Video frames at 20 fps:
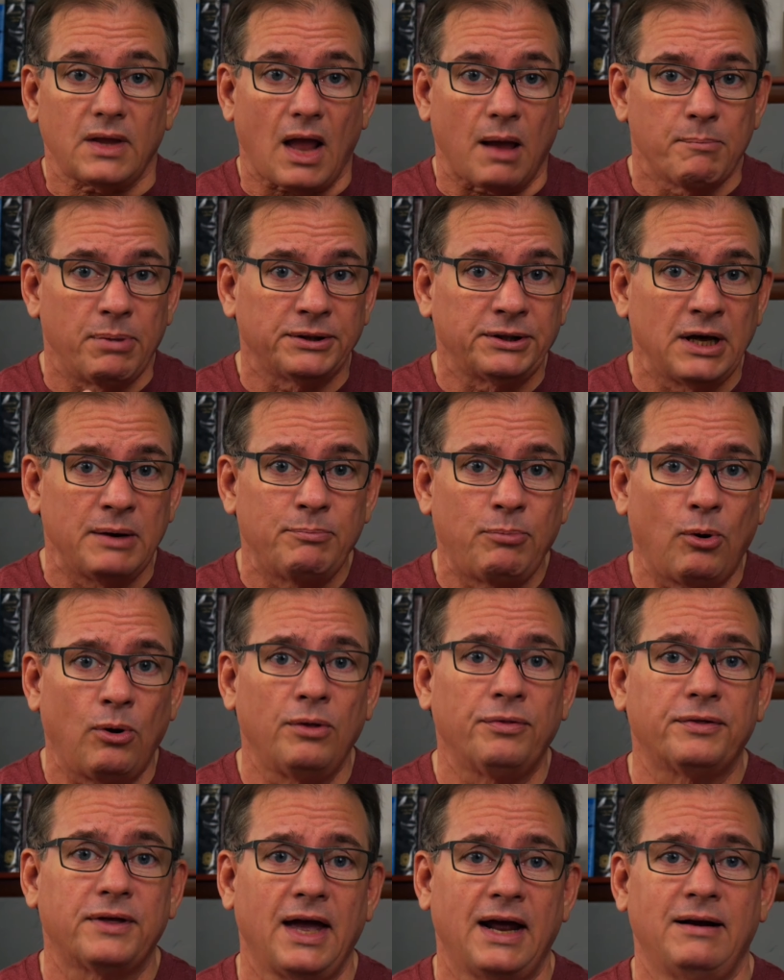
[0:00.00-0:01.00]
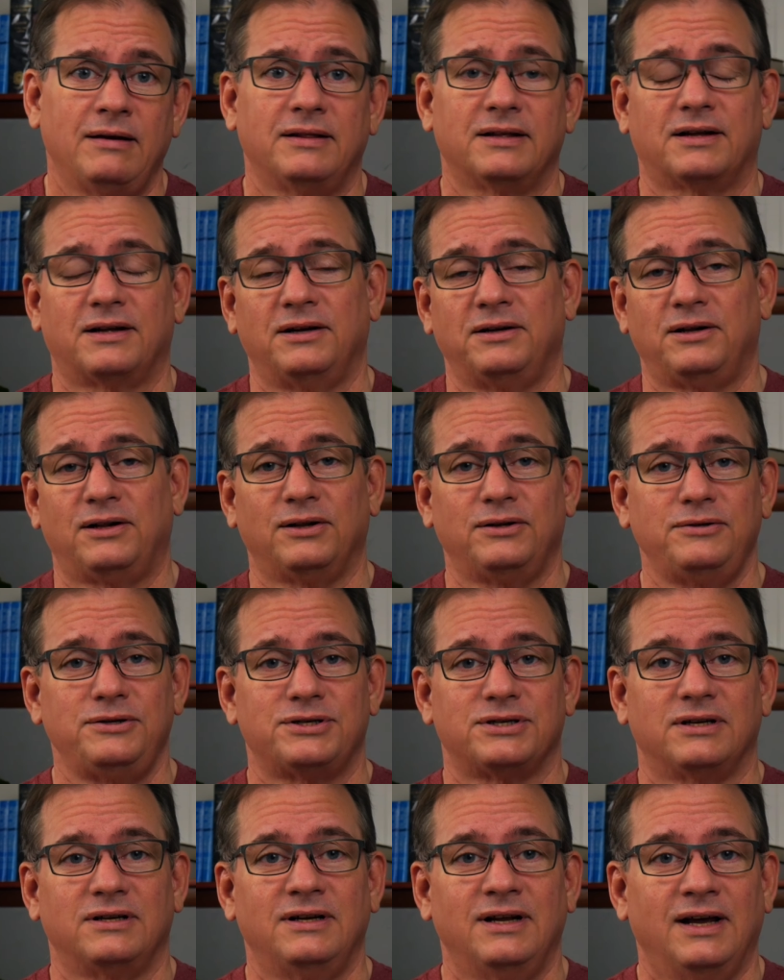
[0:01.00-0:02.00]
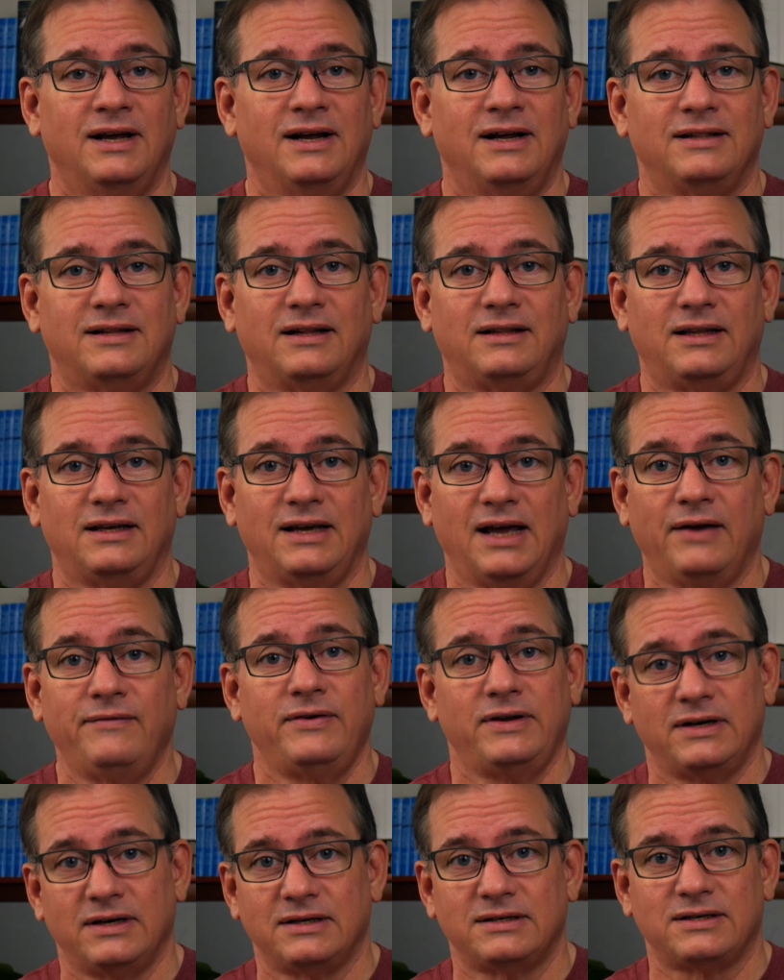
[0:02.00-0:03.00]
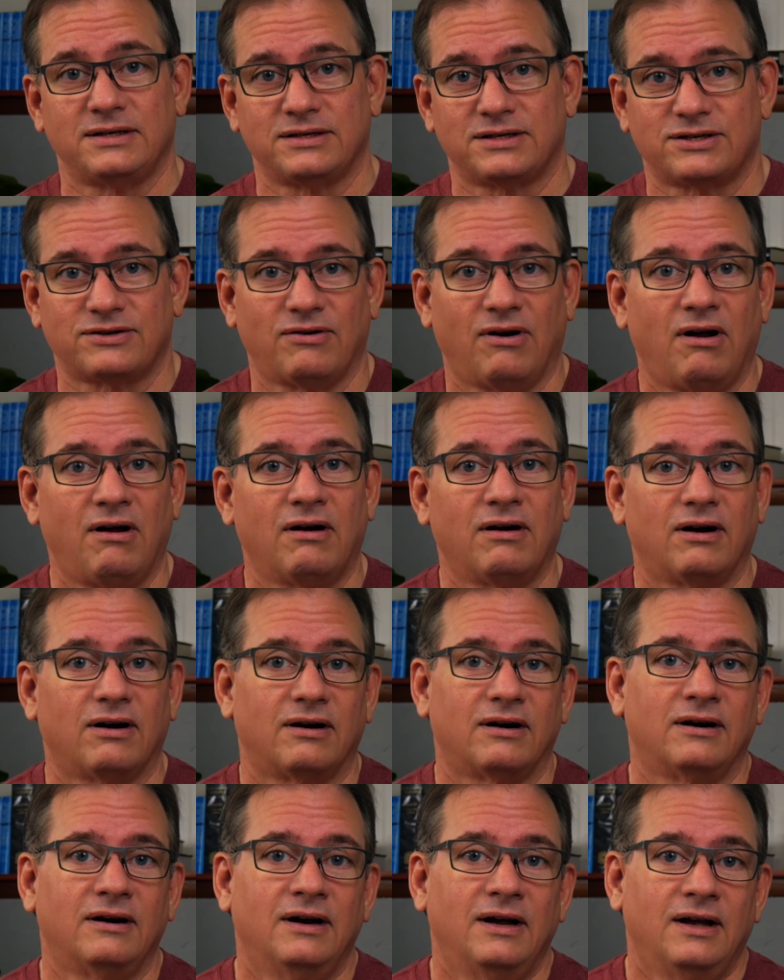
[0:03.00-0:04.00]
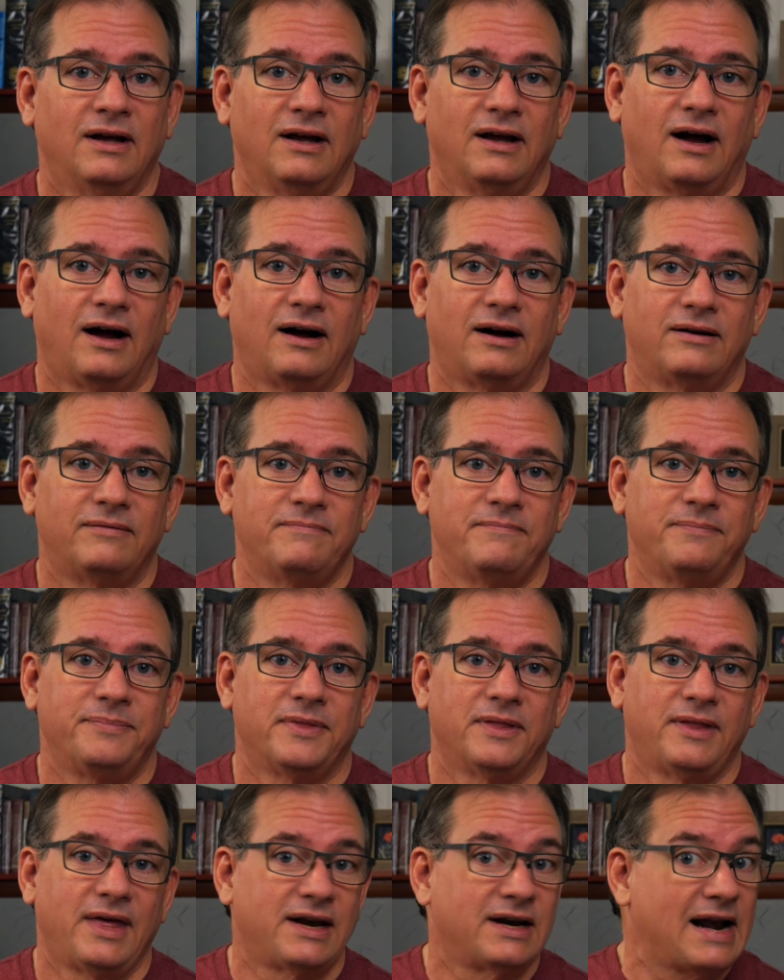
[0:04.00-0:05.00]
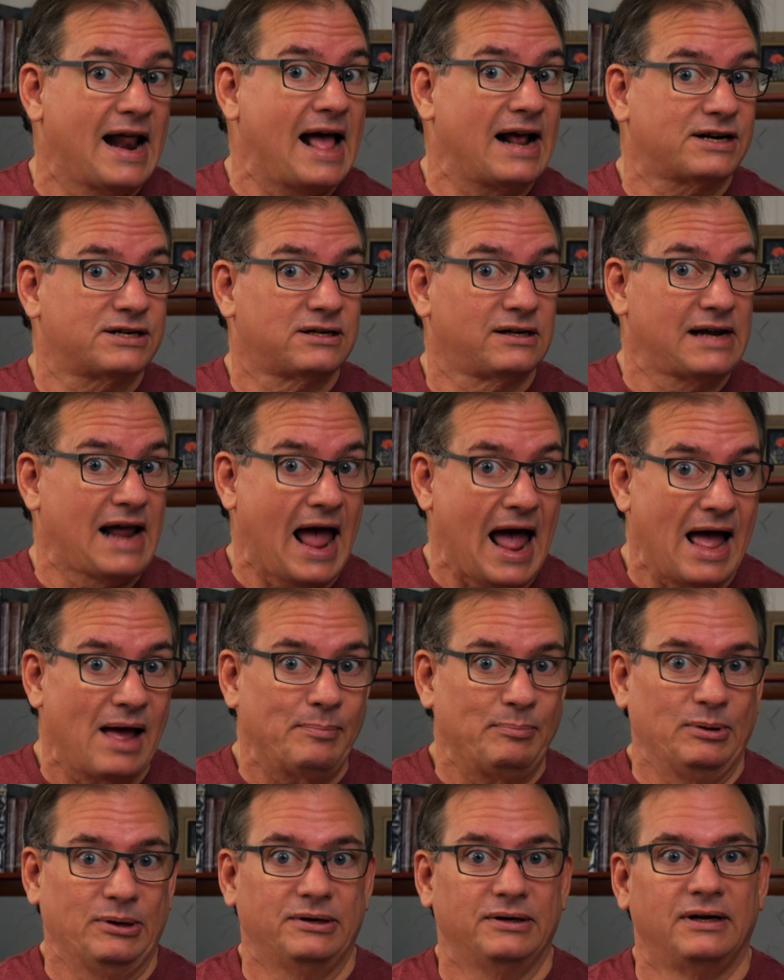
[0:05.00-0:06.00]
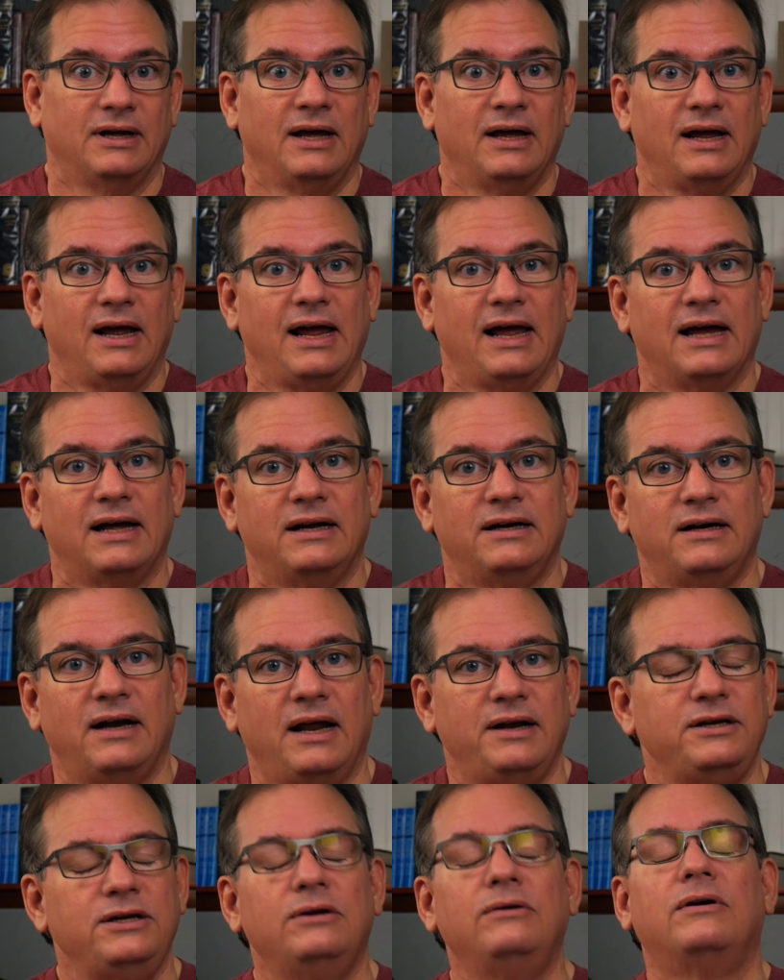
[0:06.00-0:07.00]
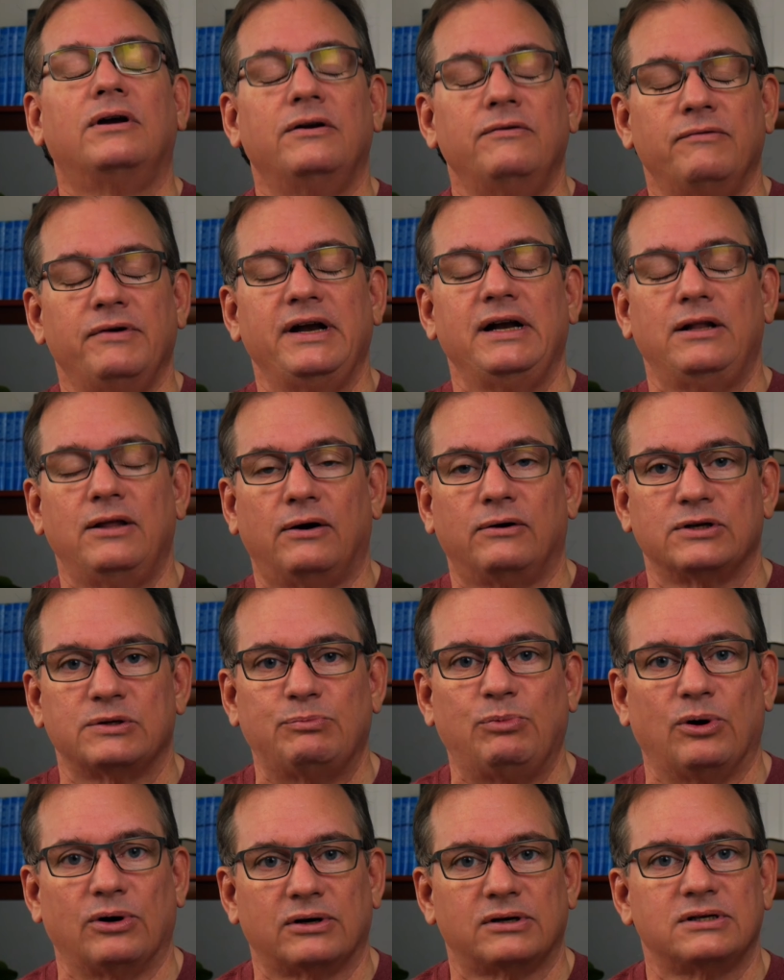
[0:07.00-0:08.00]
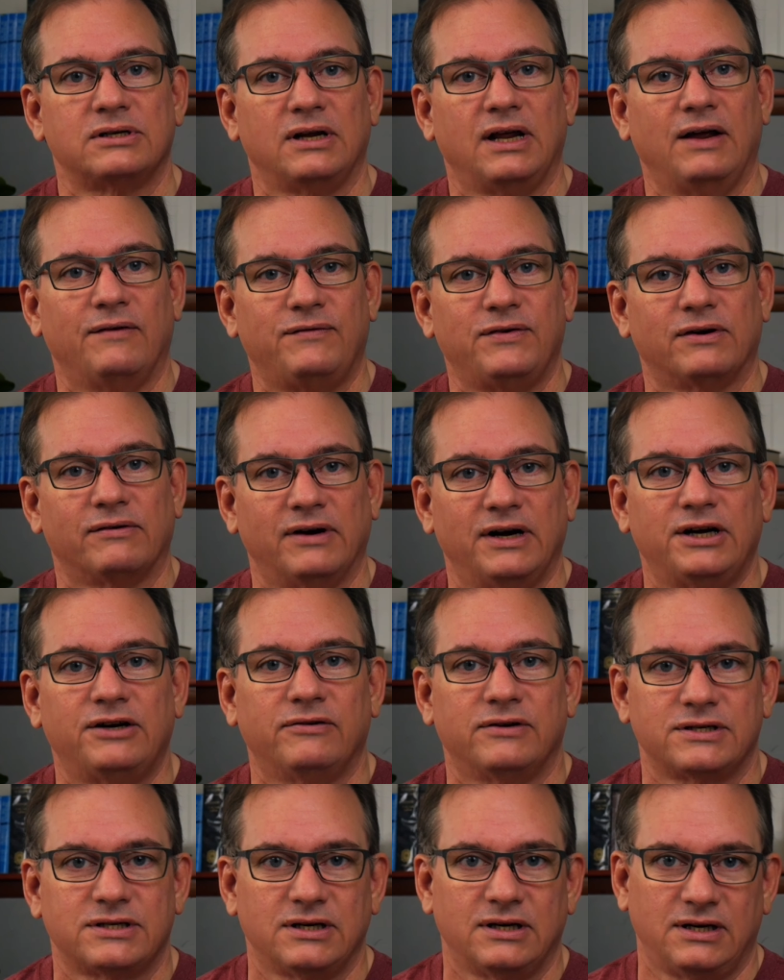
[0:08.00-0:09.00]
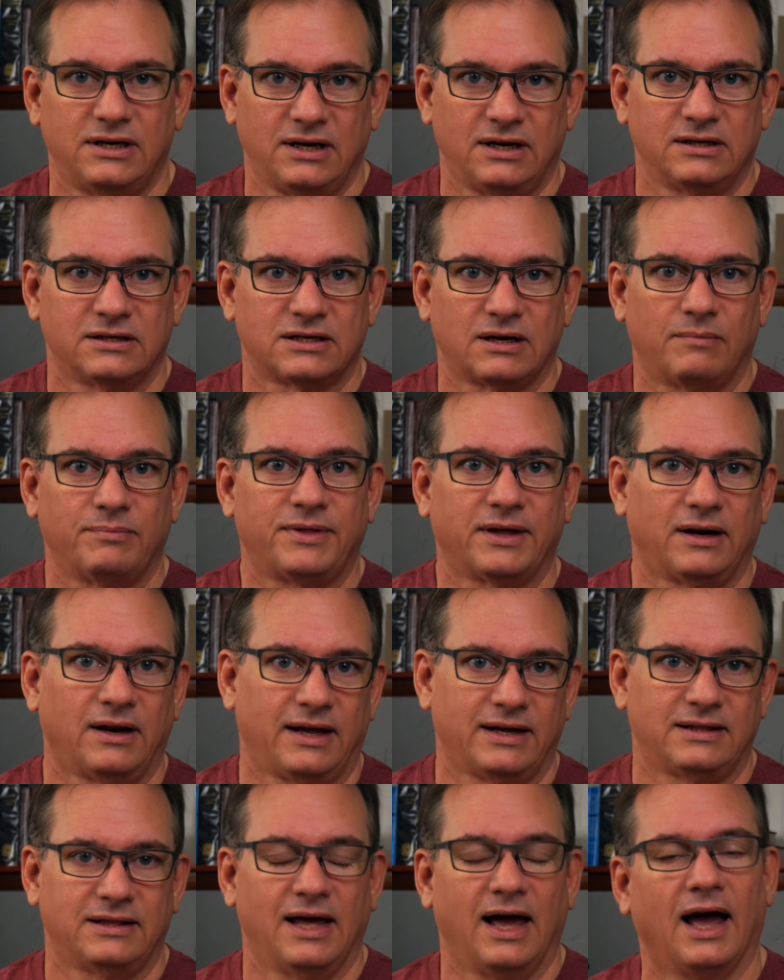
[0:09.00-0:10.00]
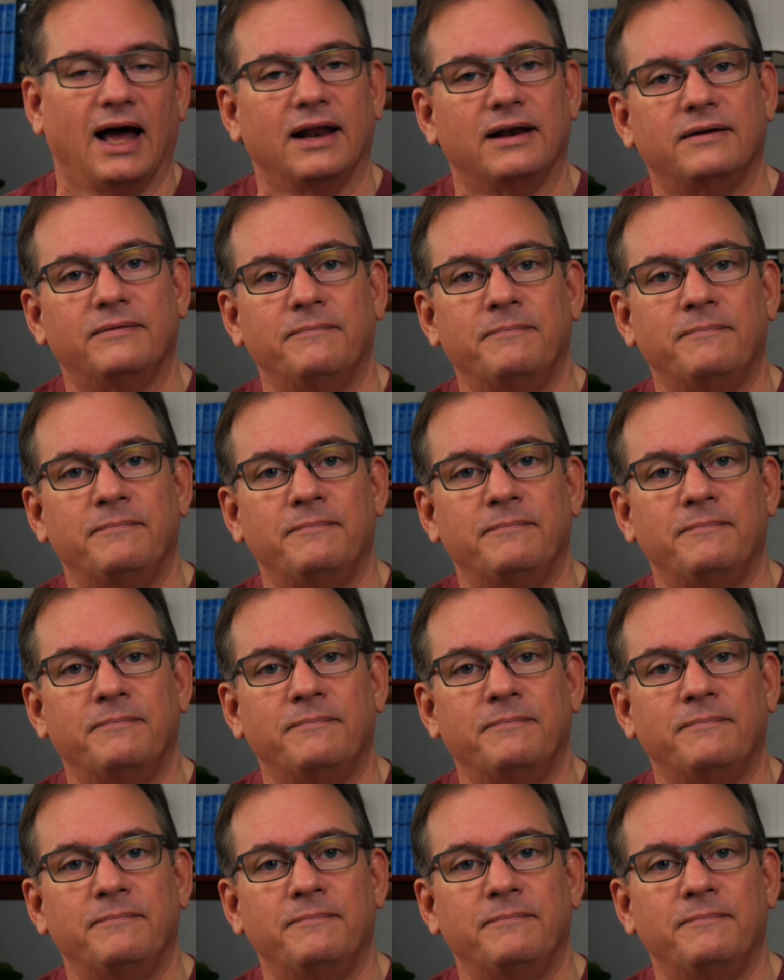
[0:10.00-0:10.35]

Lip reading: But they both came to the conclusion that the evidence is stronger that it actually happened. And you can read those books if you're interested in something like that.